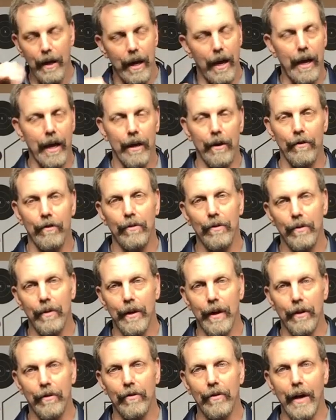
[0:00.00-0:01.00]
and I can shoot
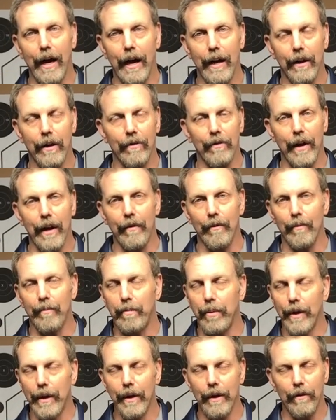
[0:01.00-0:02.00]
that shot because I have
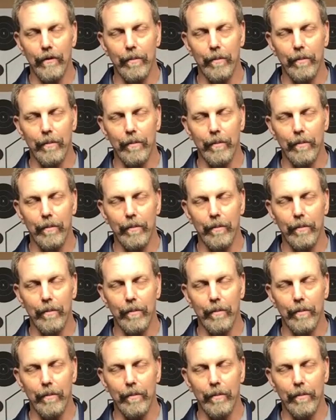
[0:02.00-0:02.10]
plenty